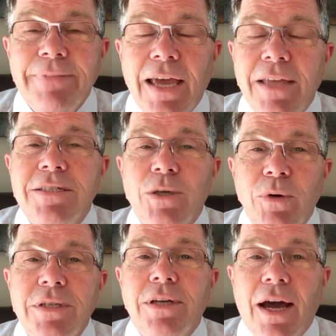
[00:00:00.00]
and see what
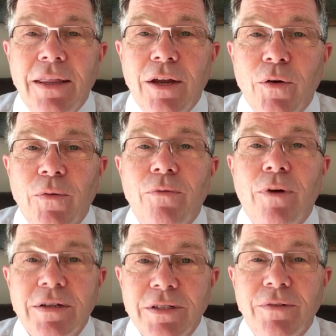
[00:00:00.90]
he's got in there for
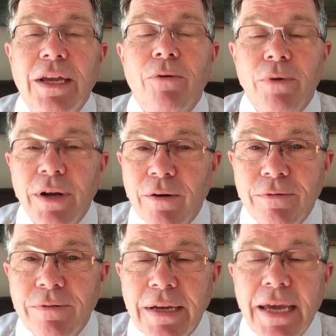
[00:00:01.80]
us to get rid of,
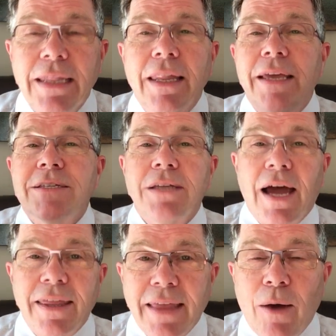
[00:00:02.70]
and lay
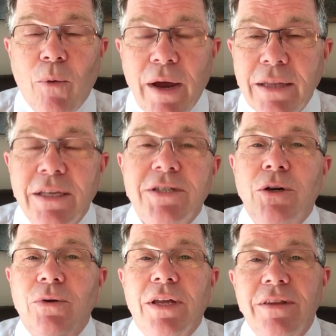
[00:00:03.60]
aside that weight that
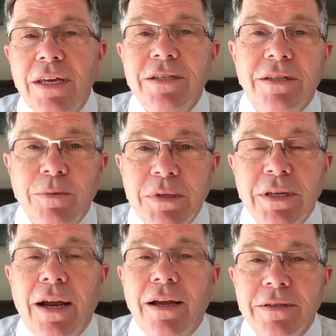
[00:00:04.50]
so doth easily
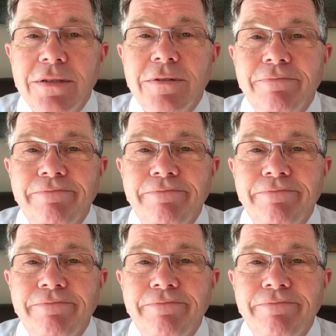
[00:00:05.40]
beset us.